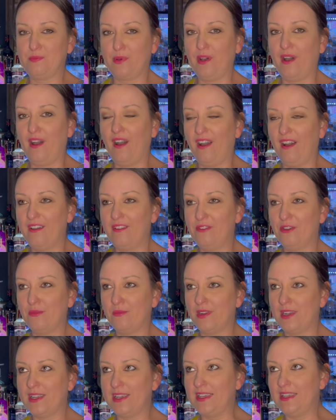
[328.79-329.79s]
But
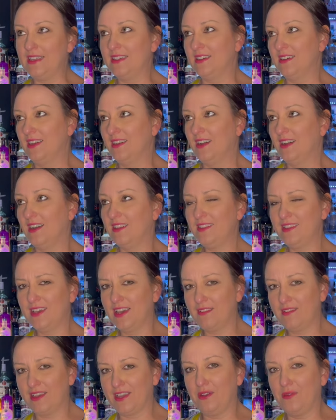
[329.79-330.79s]
normally I think I
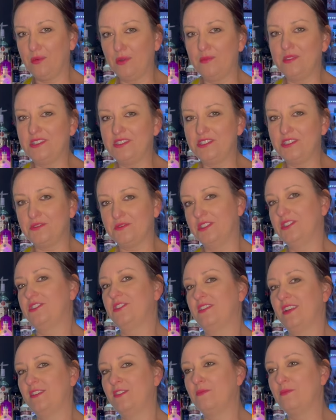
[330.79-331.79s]
have like a woman
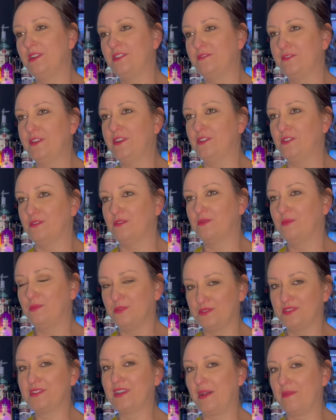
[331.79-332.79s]
intuition. I normally feel
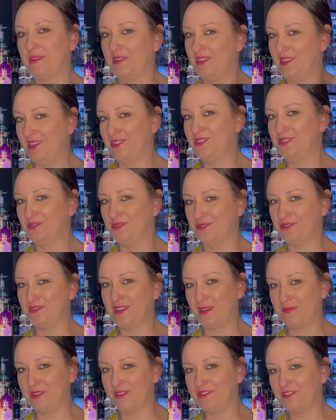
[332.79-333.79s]
what's coming, and I told you
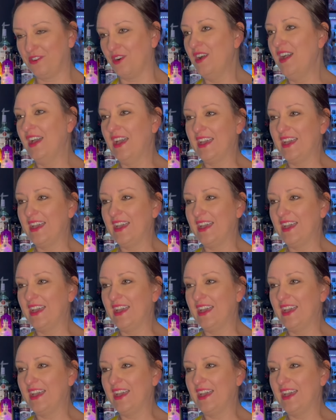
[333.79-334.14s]
that before.